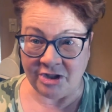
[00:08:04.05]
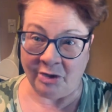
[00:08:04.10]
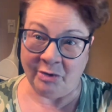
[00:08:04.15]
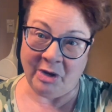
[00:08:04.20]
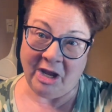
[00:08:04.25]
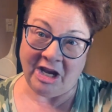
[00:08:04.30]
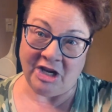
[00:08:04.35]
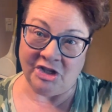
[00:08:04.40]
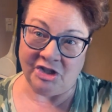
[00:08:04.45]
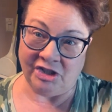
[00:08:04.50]

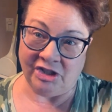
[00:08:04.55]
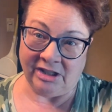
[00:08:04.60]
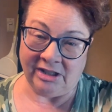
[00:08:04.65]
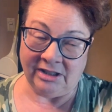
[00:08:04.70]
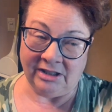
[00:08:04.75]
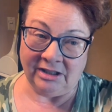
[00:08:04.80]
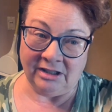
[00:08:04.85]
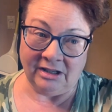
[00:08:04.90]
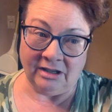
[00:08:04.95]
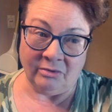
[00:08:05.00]

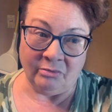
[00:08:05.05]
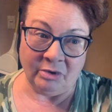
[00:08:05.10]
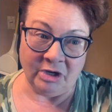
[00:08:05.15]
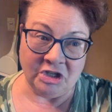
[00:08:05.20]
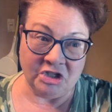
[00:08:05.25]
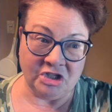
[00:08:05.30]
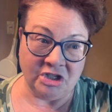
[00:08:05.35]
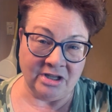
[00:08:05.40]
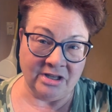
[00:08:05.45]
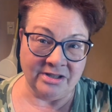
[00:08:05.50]
location,
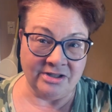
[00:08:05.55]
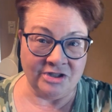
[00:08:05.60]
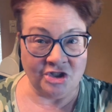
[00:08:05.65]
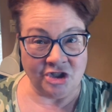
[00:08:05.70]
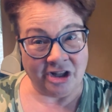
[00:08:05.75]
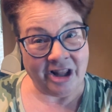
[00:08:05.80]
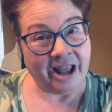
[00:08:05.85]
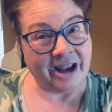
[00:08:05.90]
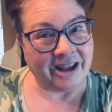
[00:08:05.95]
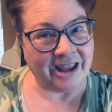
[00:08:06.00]
which is
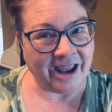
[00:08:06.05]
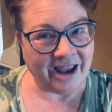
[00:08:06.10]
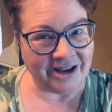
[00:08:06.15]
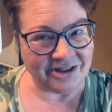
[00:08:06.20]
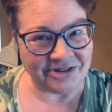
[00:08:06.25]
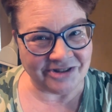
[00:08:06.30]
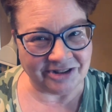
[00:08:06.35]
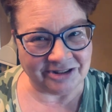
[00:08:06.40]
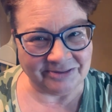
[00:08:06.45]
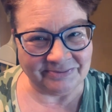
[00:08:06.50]
Gillette
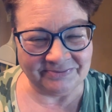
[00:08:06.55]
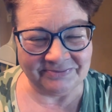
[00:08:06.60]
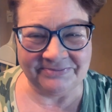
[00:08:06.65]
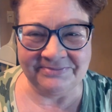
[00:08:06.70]
Castle.